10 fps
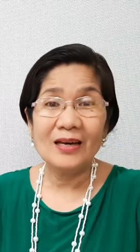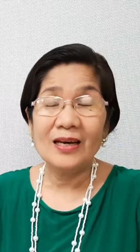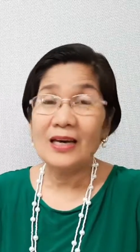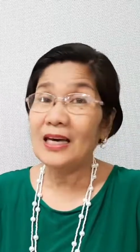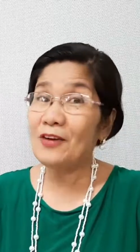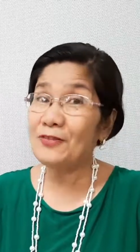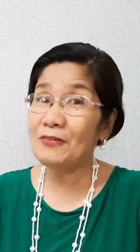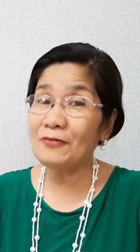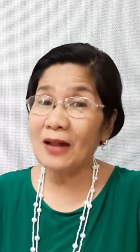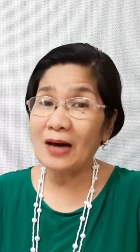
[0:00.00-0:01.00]
If the
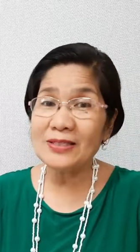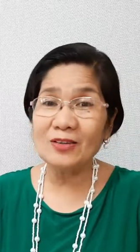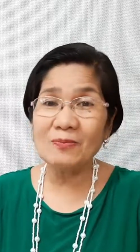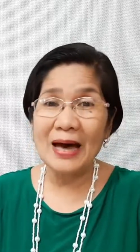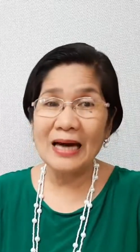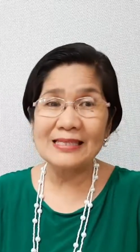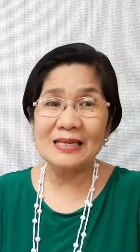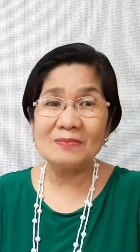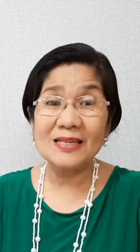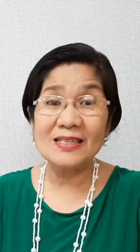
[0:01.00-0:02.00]
flouting of
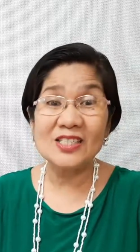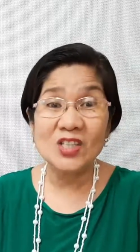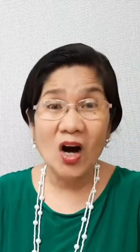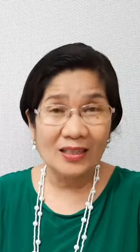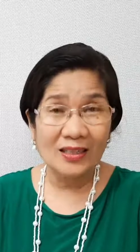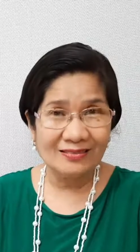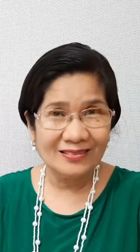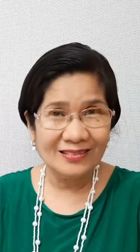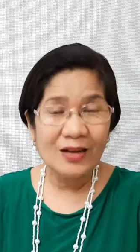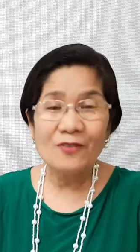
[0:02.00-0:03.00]
maxims is done
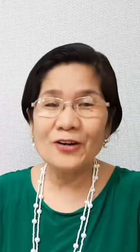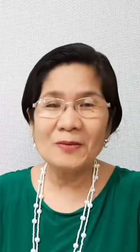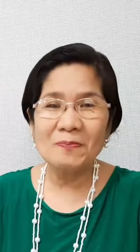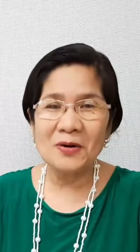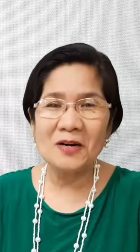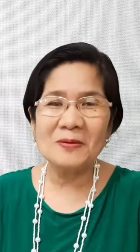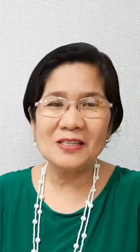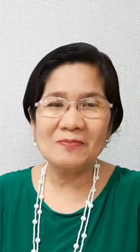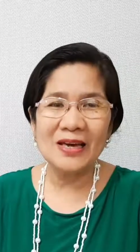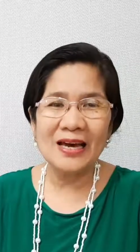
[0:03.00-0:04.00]
for the purpose
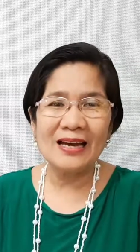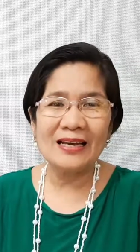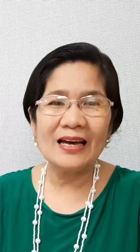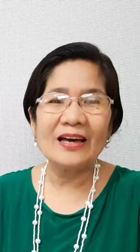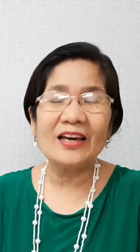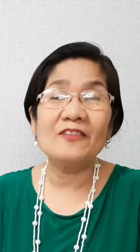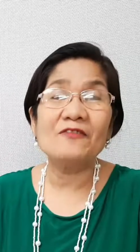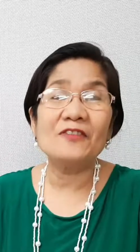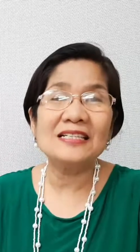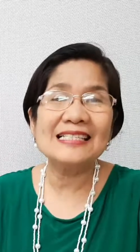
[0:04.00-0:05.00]
of getting a
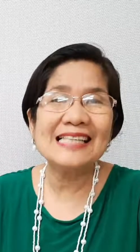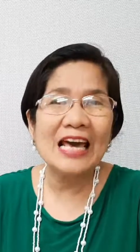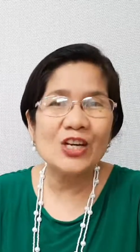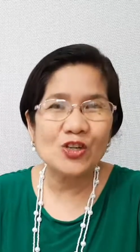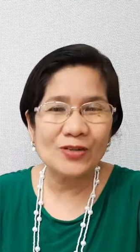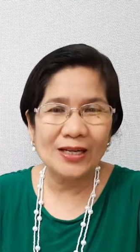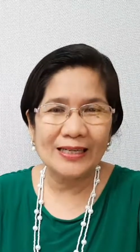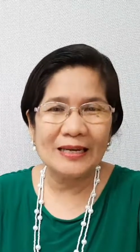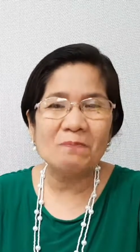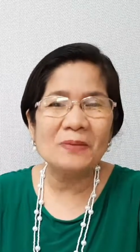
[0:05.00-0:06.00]
conversational
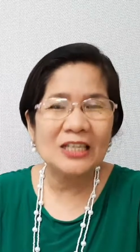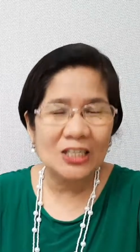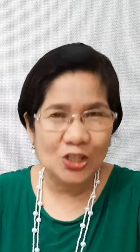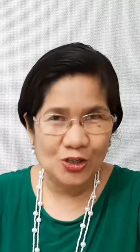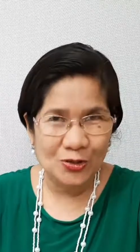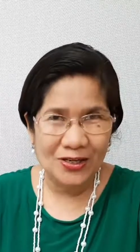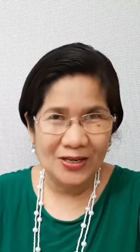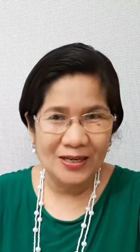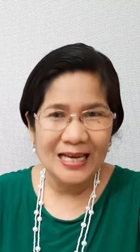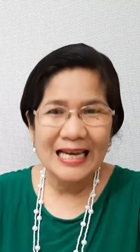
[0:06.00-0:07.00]
implicature,
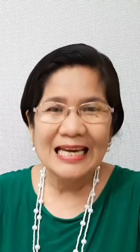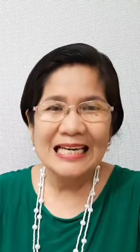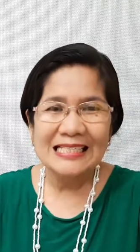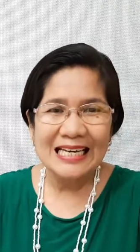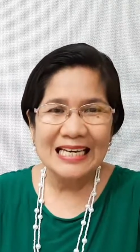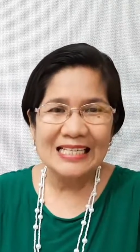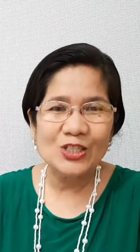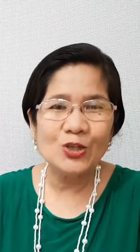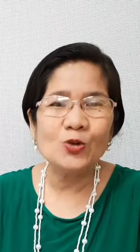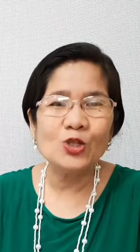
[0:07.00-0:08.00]
it is
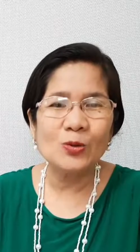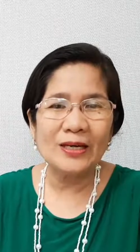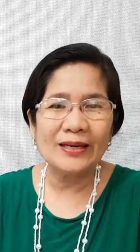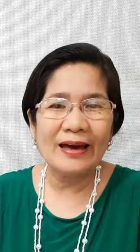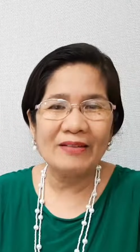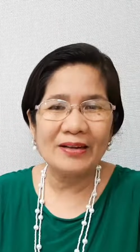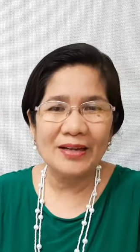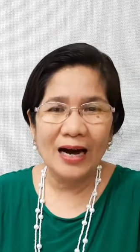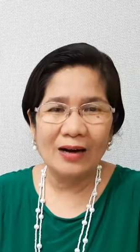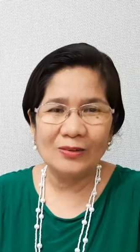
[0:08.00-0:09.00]
usually carried
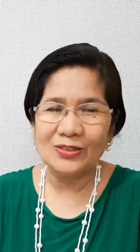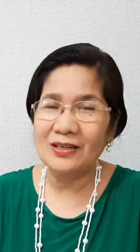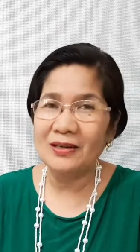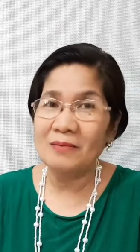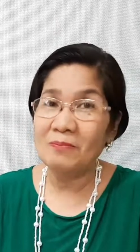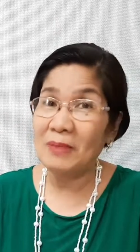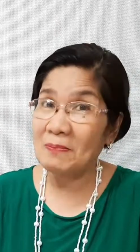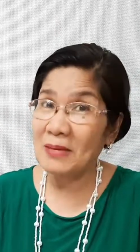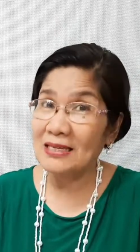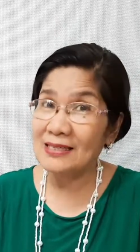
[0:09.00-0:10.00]
out by
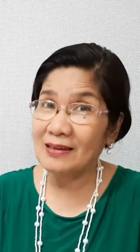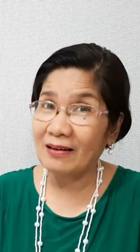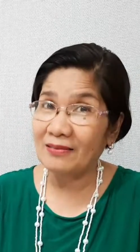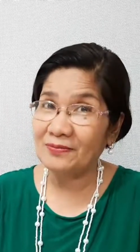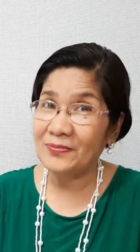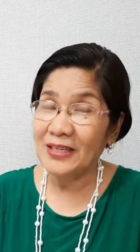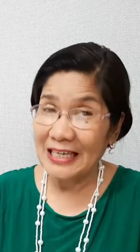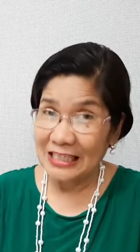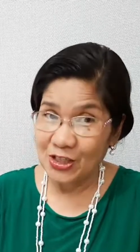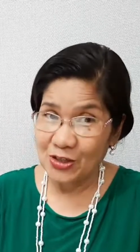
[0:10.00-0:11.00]
means of
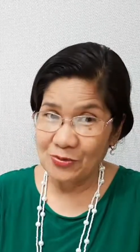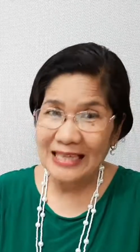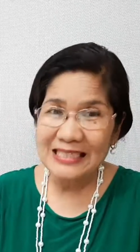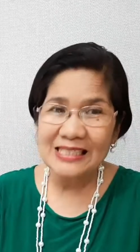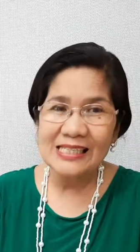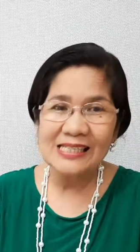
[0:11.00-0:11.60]
indirect,